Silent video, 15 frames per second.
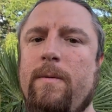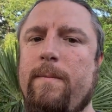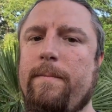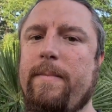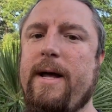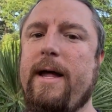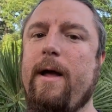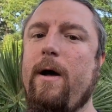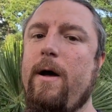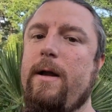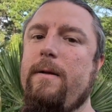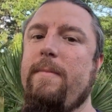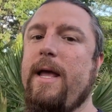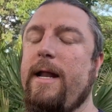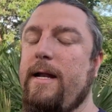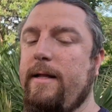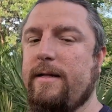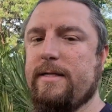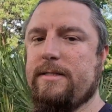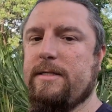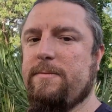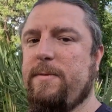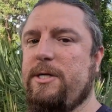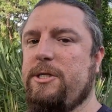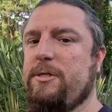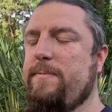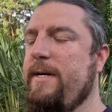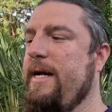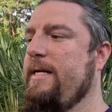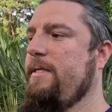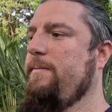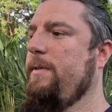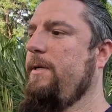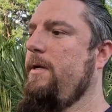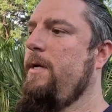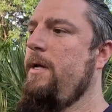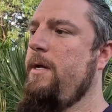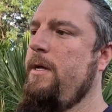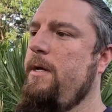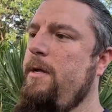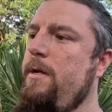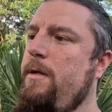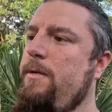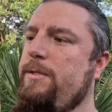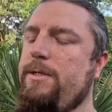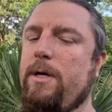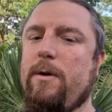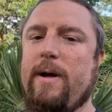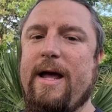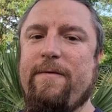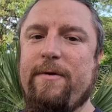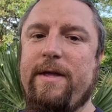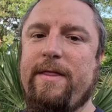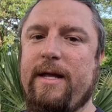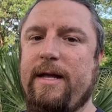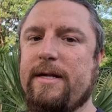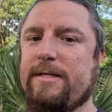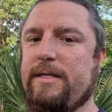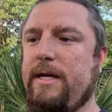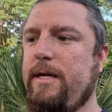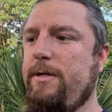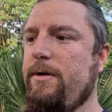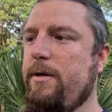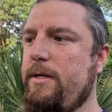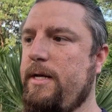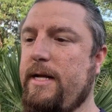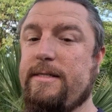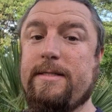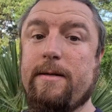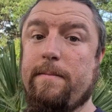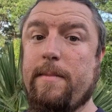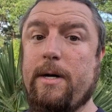by automating this as much as possible. So everything is in your custom